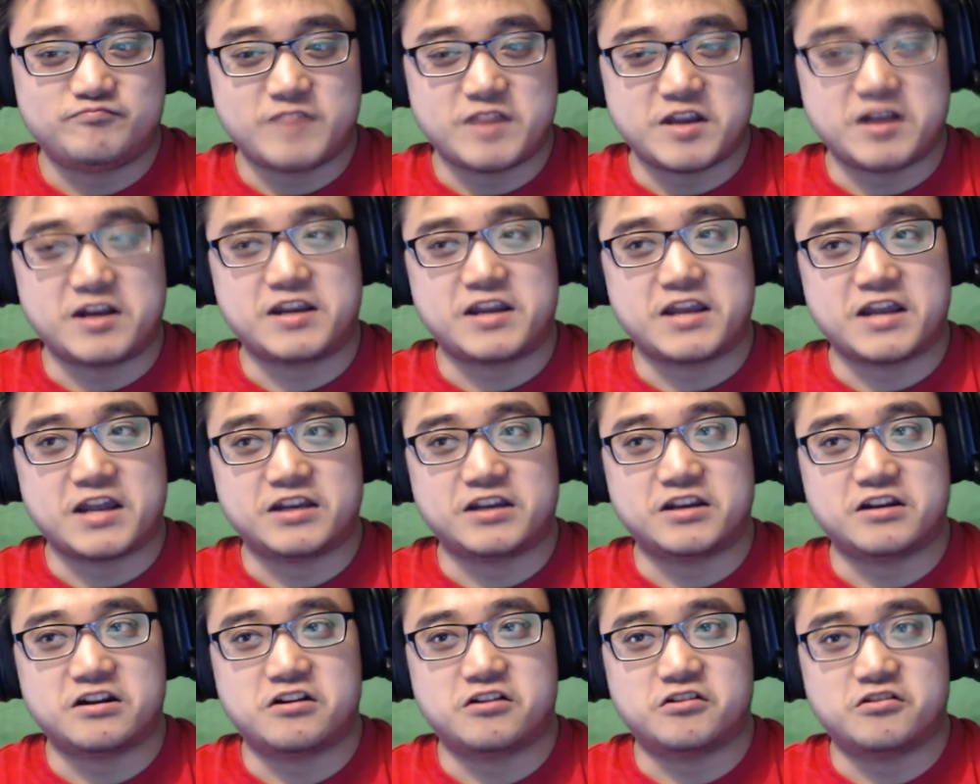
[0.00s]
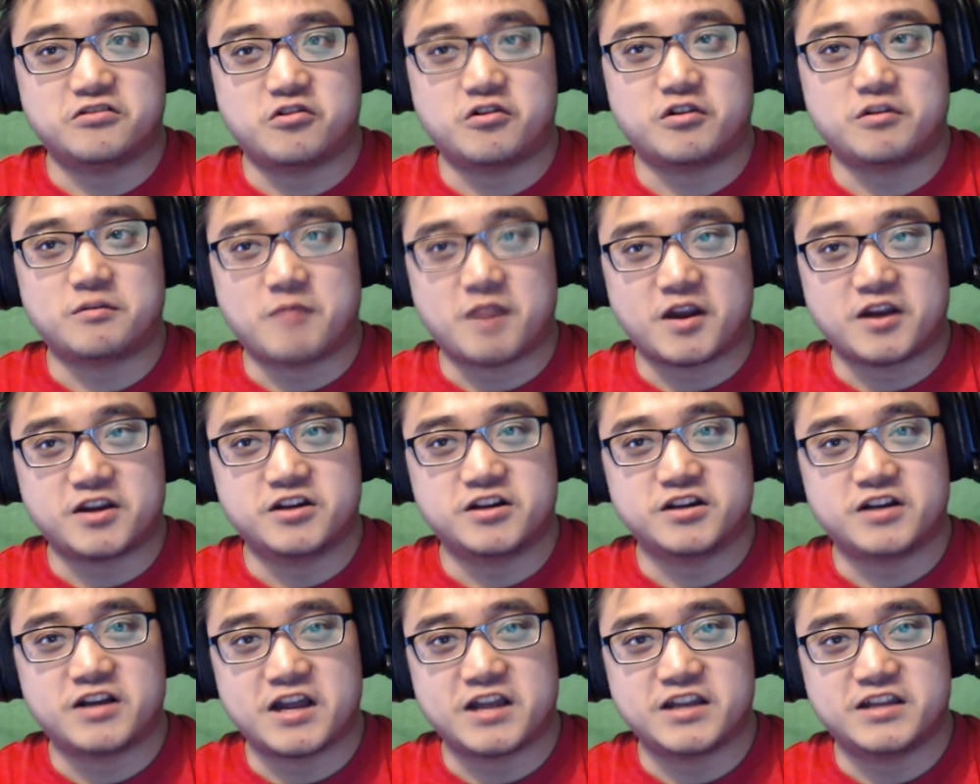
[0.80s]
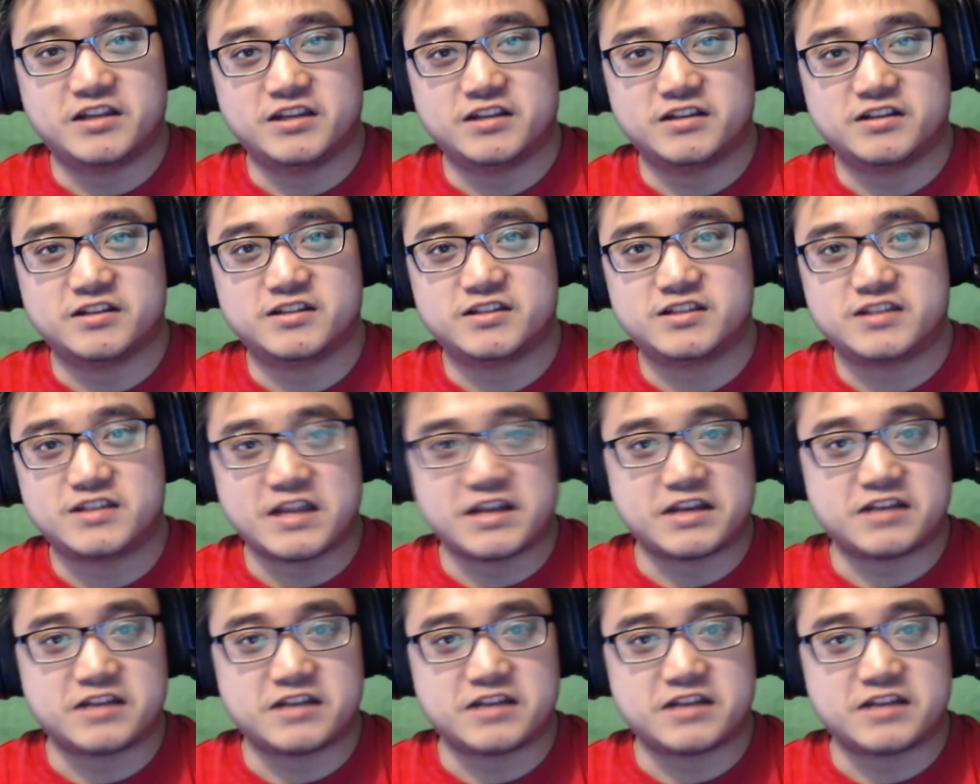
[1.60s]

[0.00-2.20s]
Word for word: Then again, you know, knowing my good ideas,